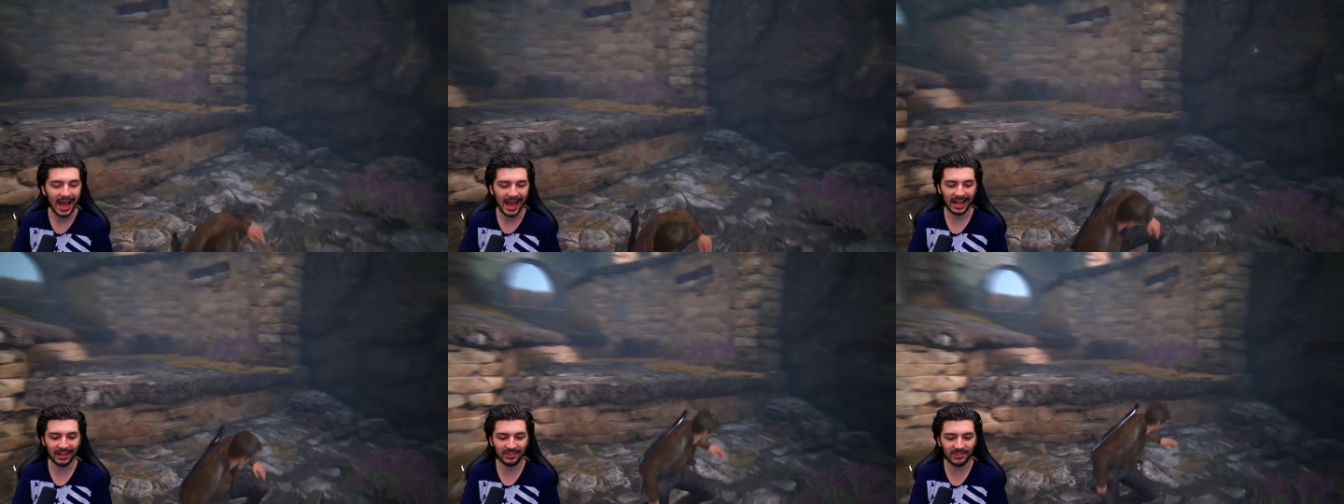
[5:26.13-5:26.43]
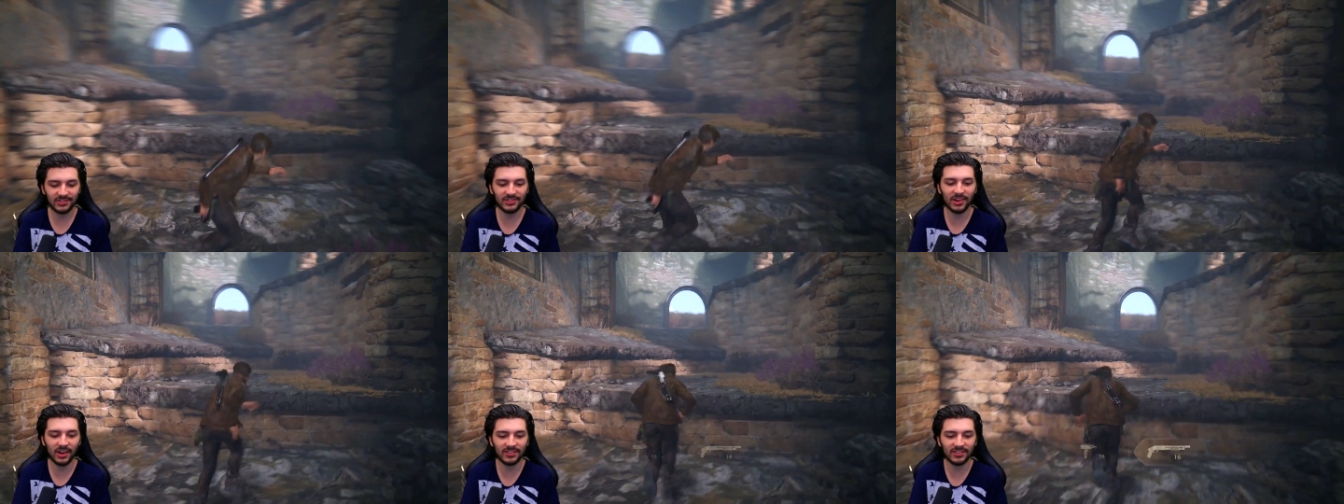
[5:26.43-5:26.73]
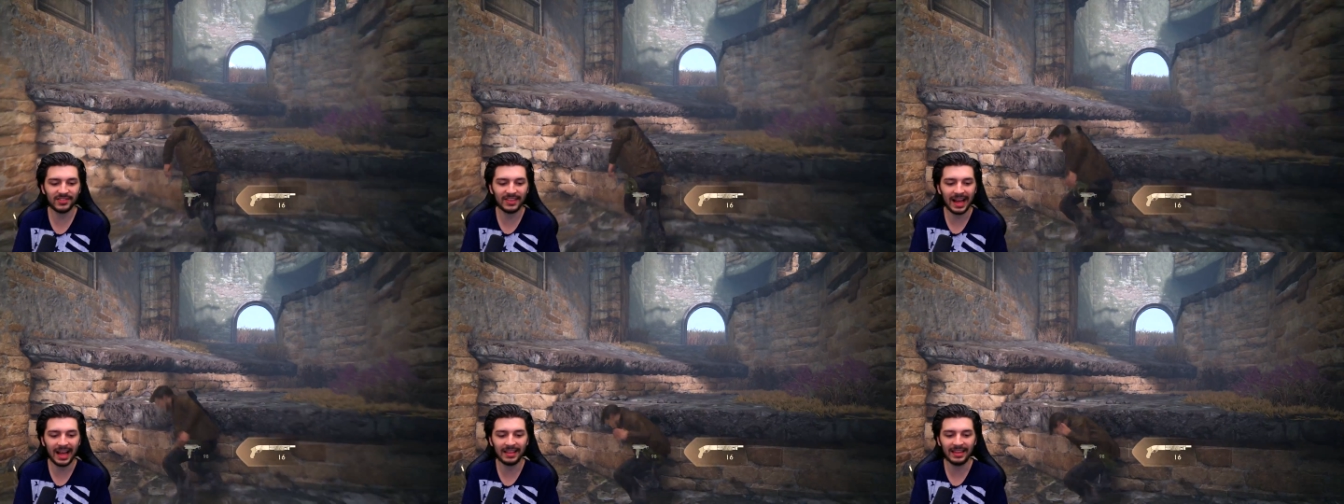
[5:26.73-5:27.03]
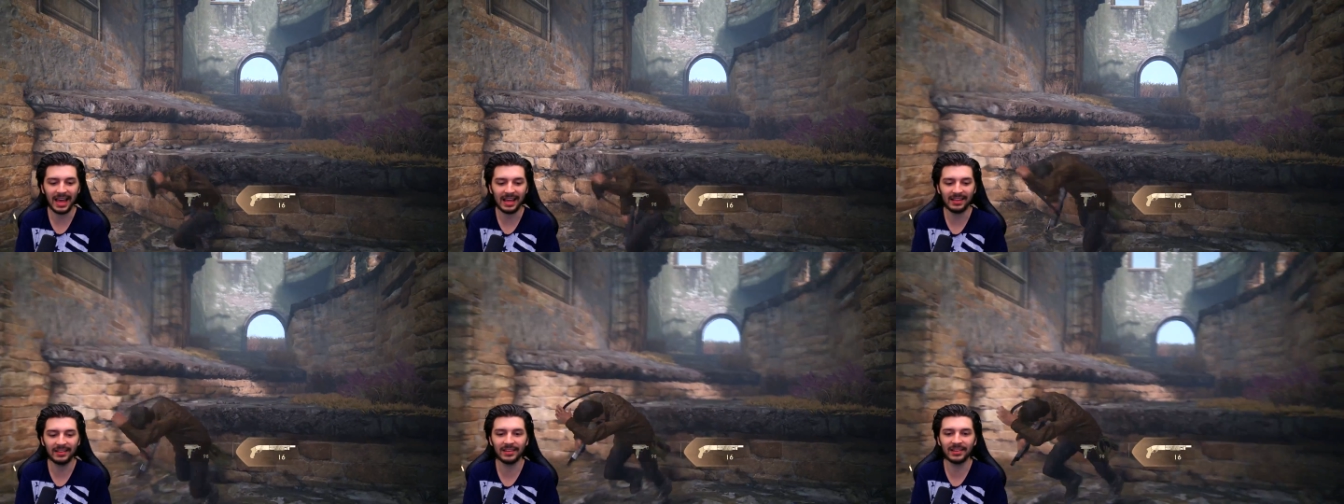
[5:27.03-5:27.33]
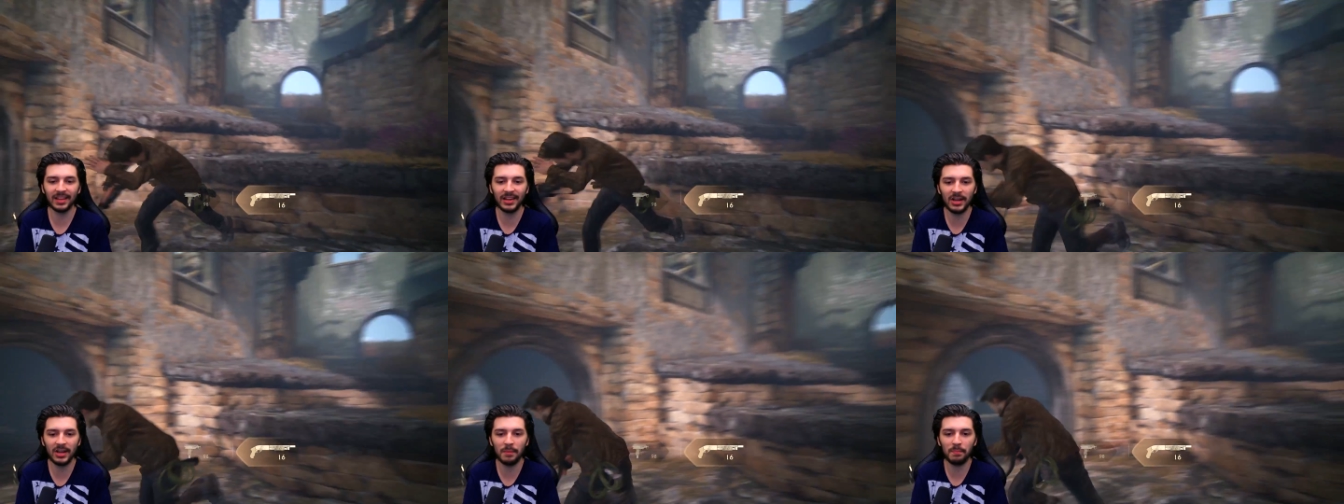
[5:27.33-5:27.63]
It's just that, yeah, the
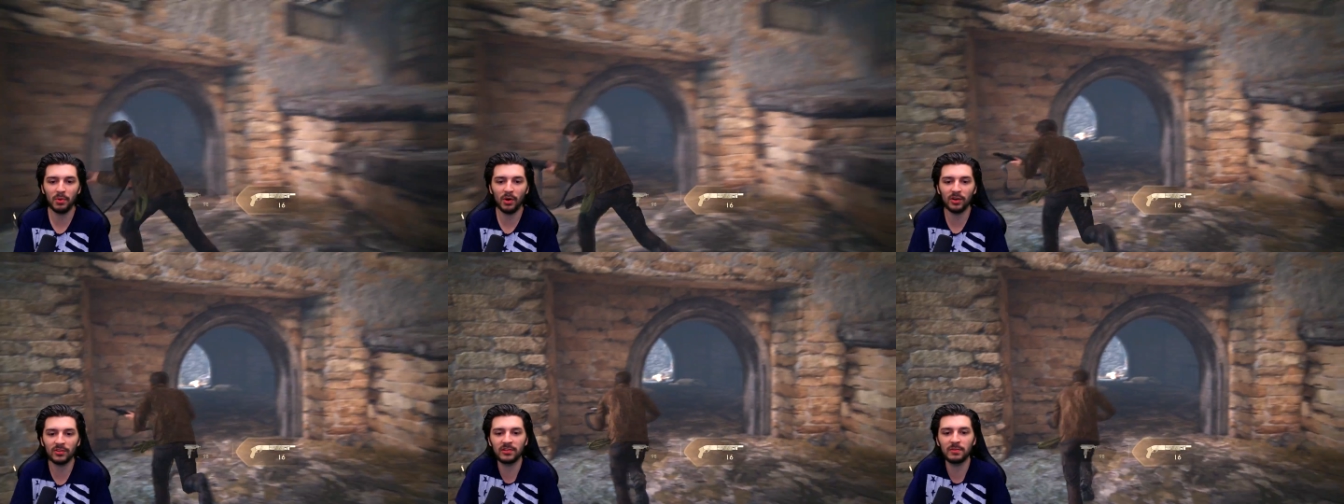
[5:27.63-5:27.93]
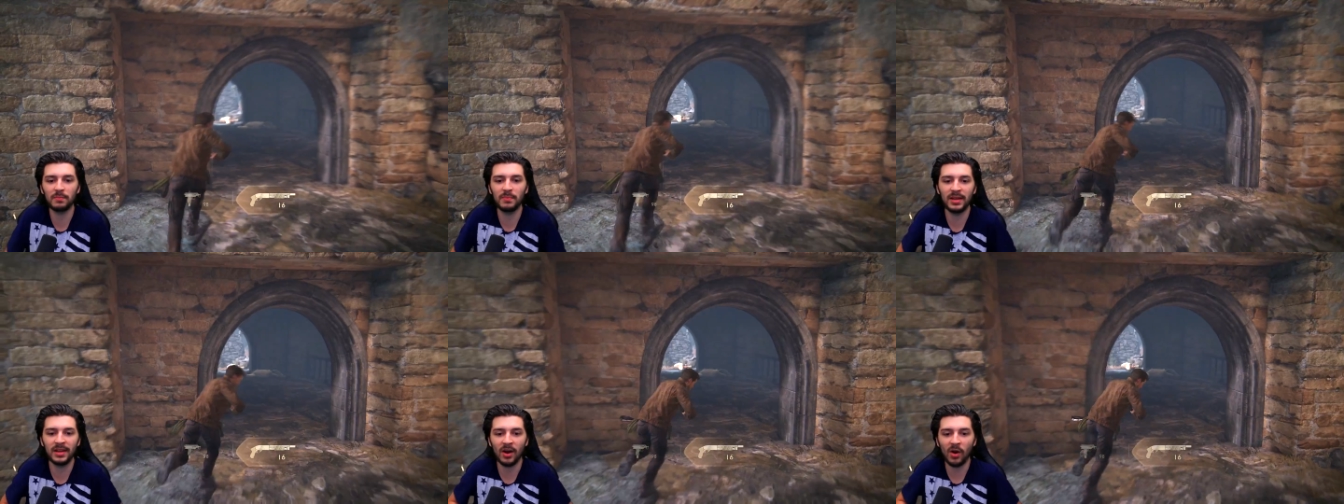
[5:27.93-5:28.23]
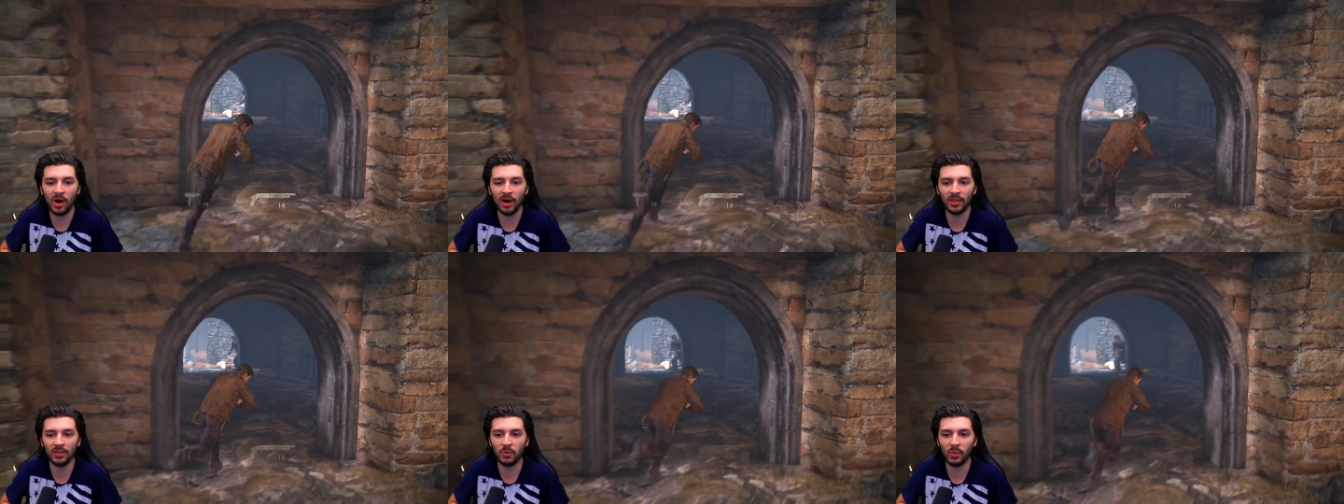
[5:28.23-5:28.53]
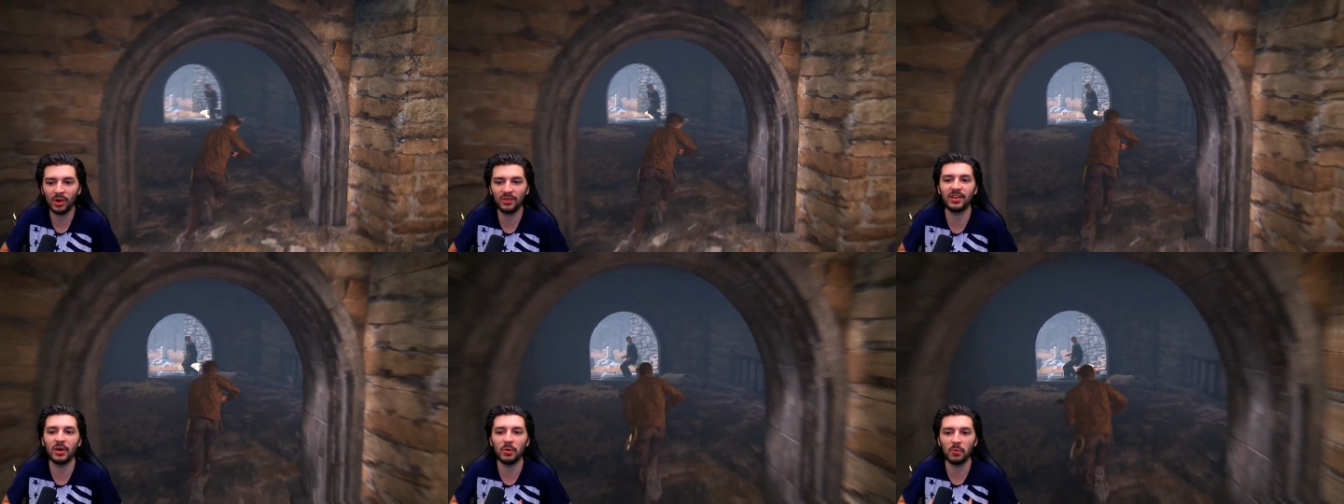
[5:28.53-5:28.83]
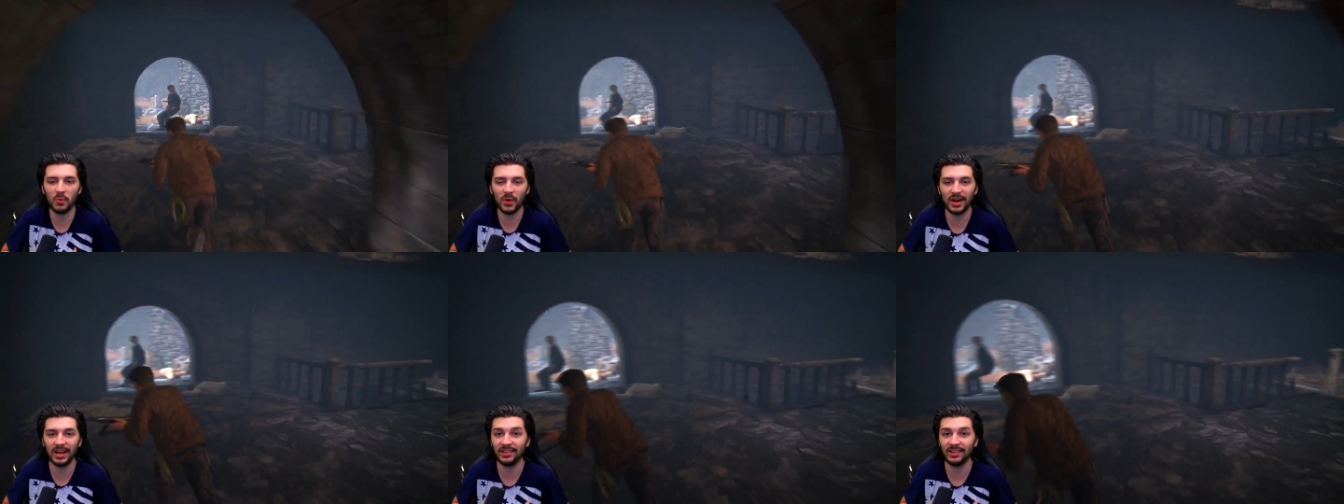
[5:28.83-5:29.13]
linear parts to me are the ones that
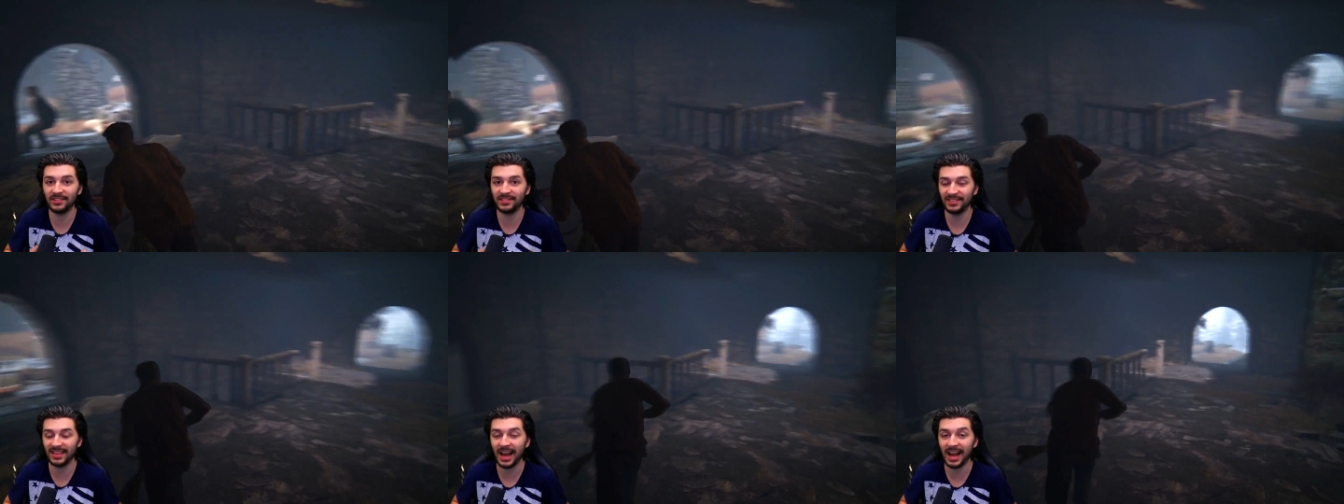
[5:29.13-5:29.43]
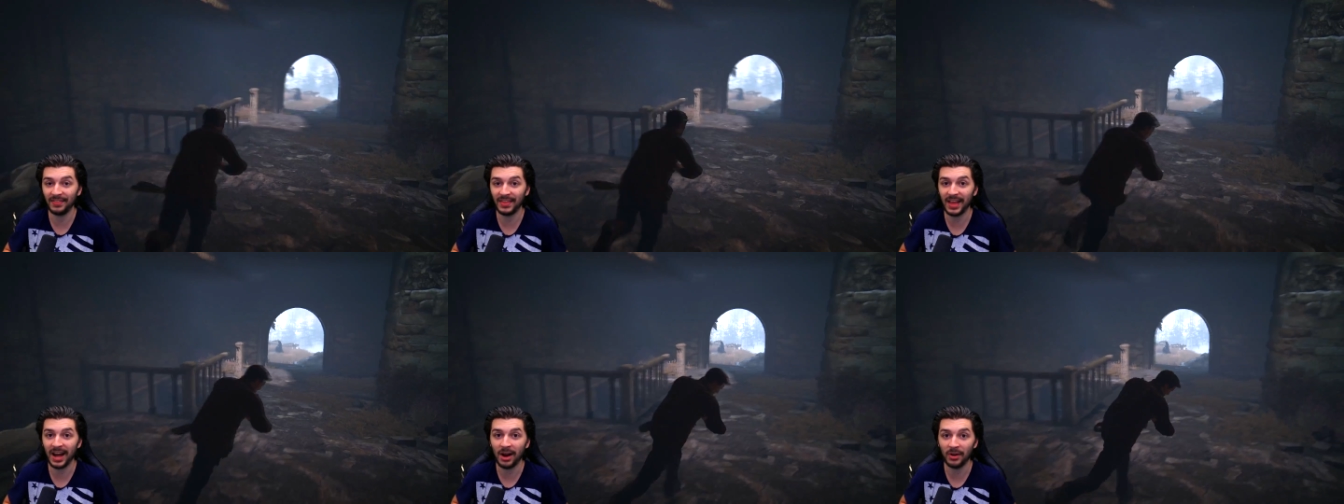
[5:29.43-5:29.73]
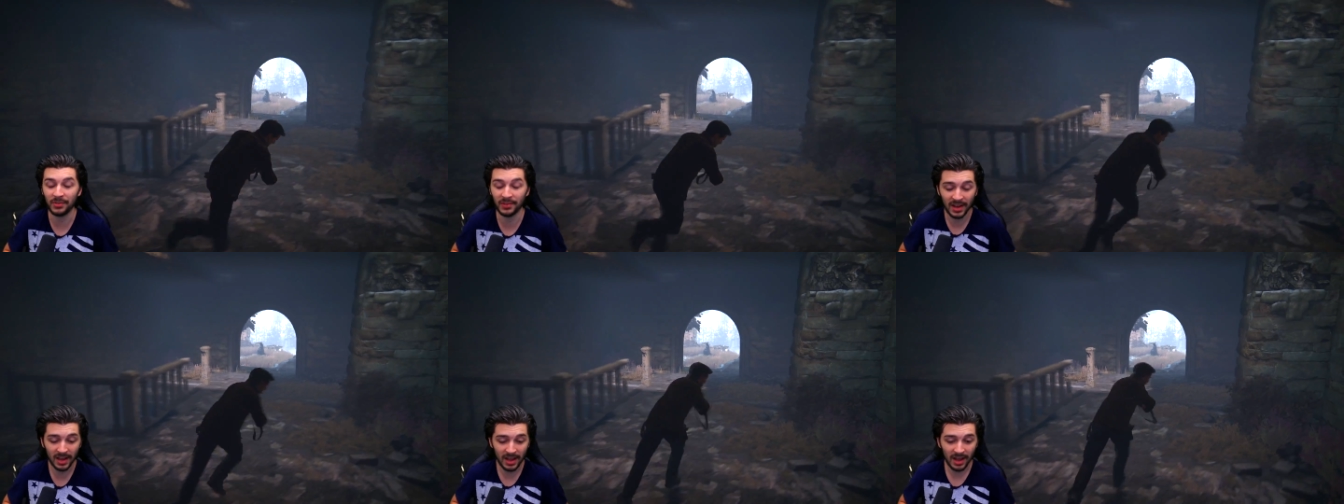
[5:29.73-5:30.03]
really stand out,